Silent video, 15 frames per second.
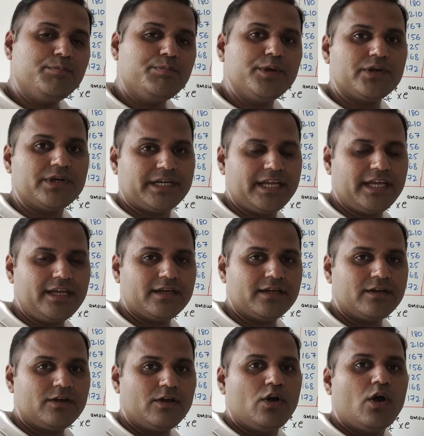
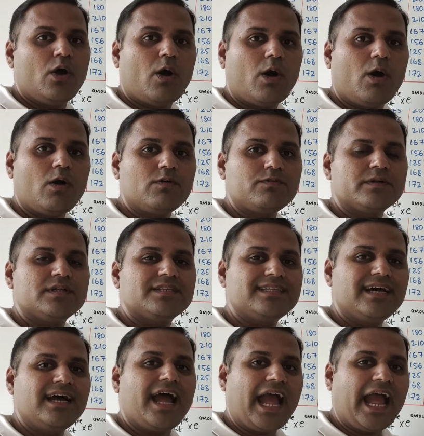impurity of
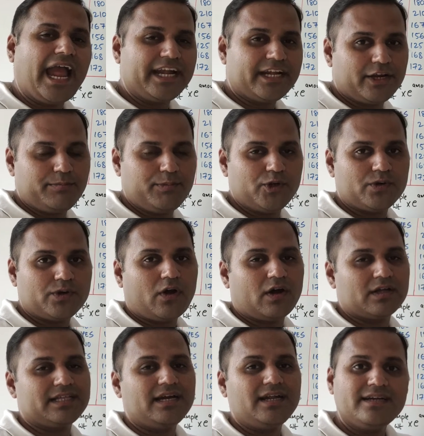the attribute
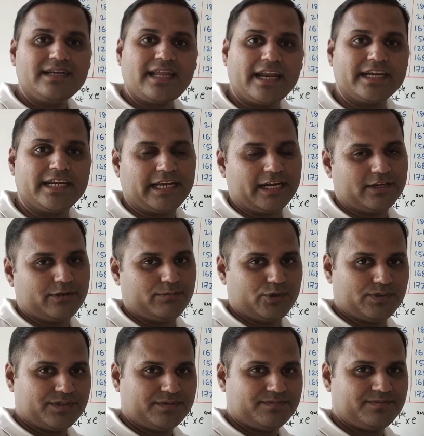on the target
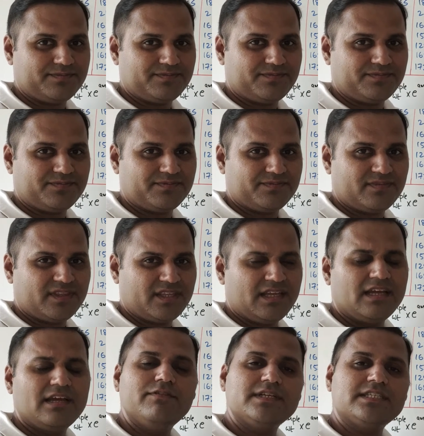attribute,
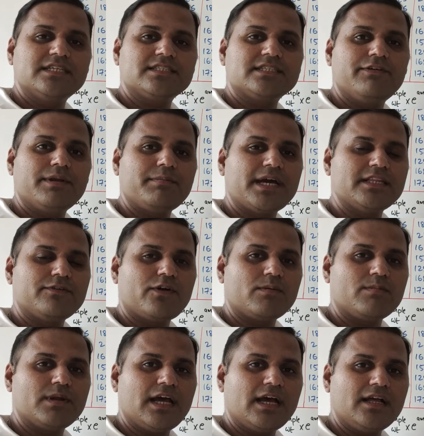which is given by the
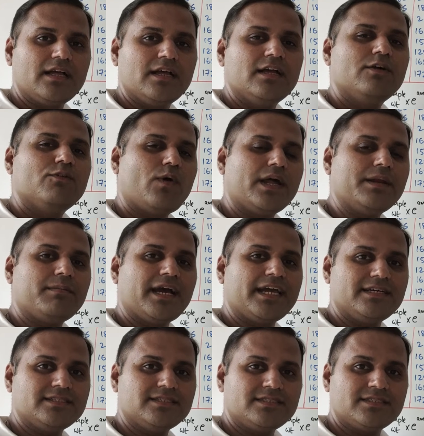formula 1
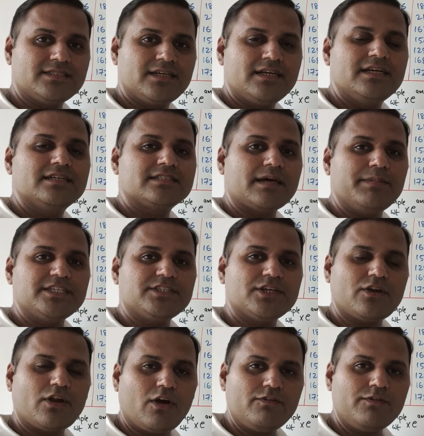minus
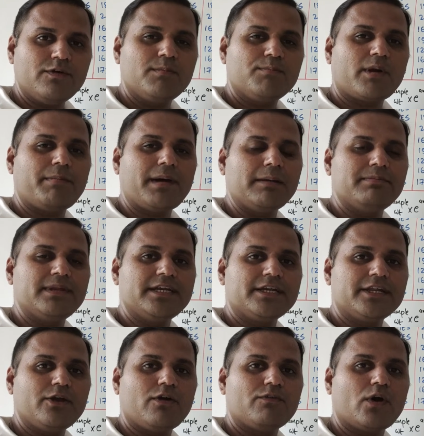summation of
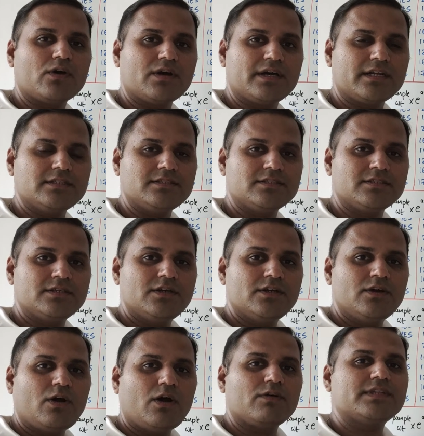probability of occurrence
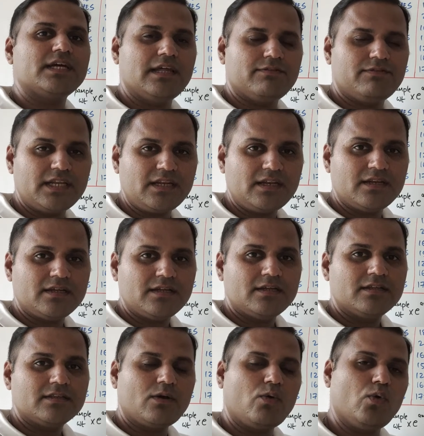of the level,
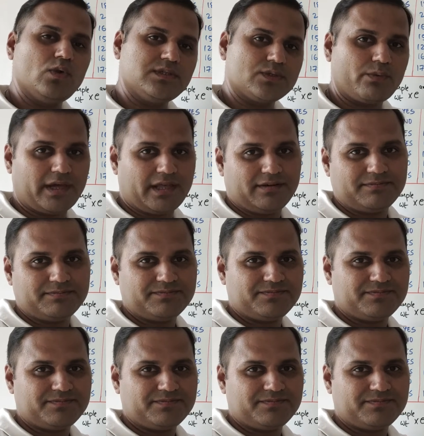the whole square.